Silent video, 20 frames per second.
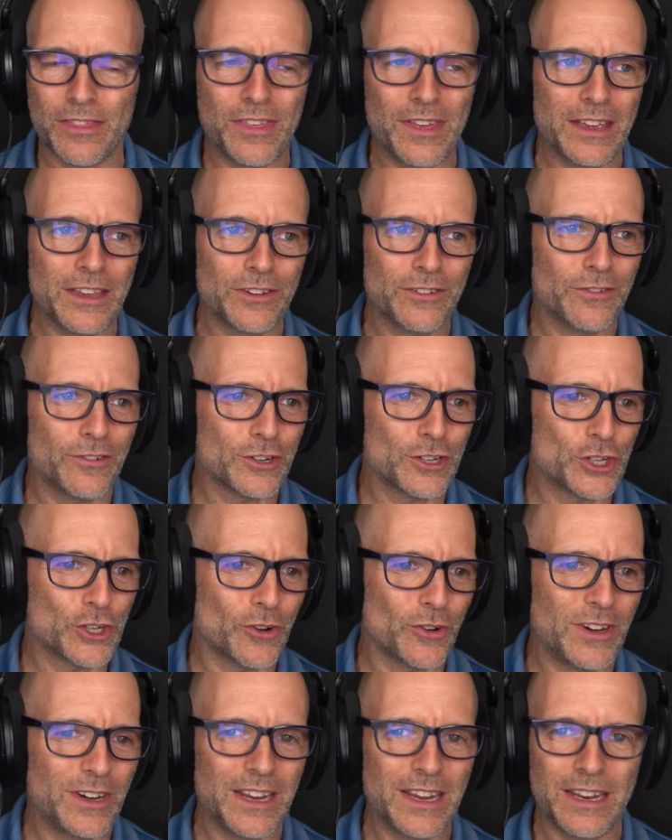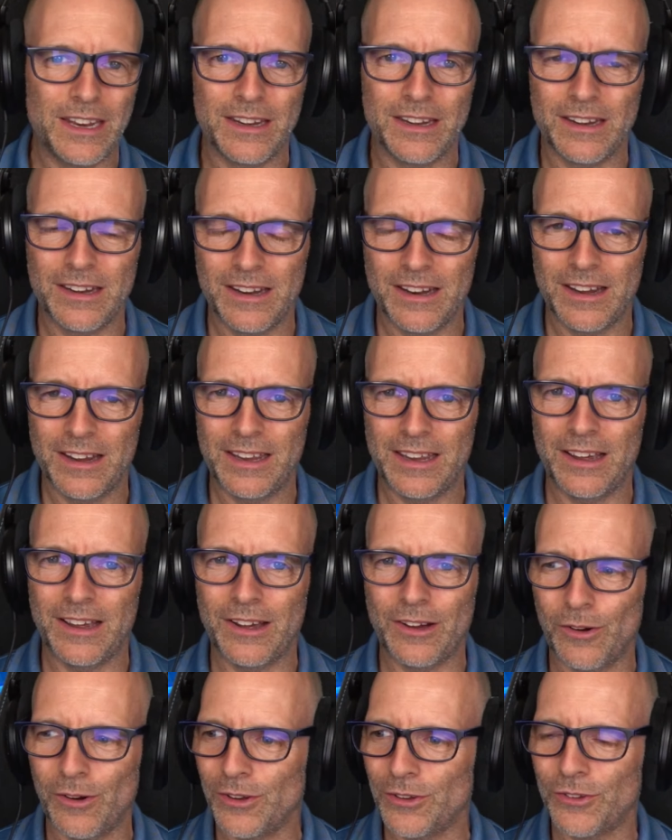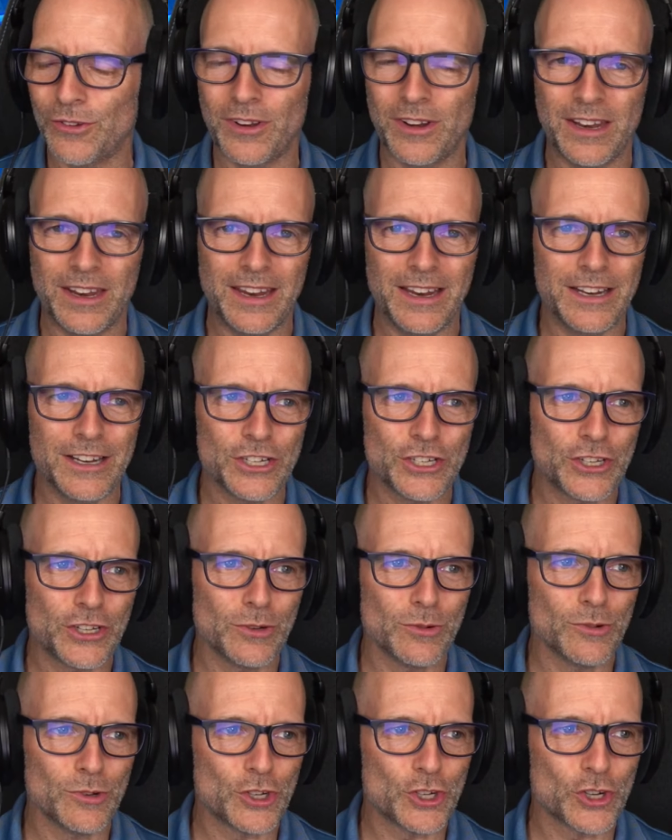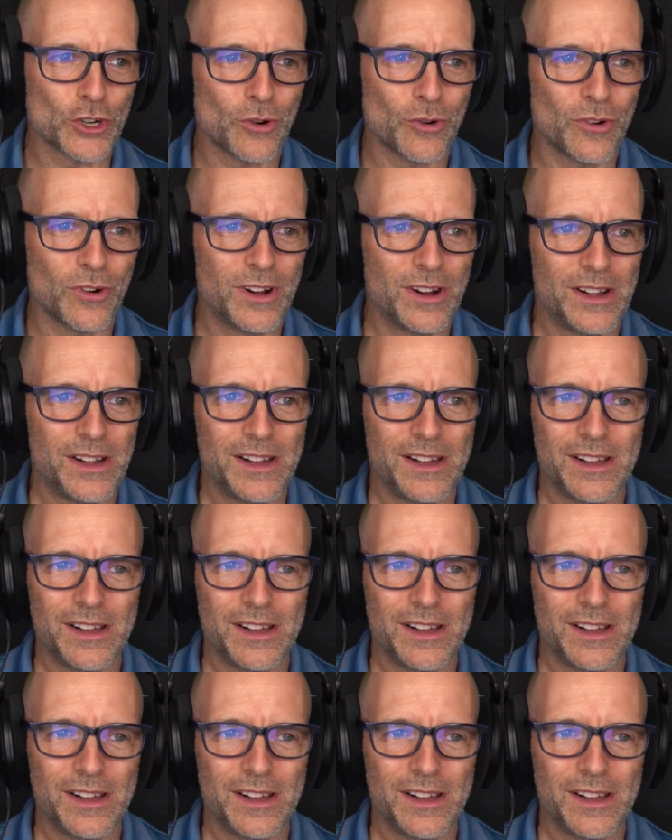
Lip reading: Thanks for joining in, also in the English news show.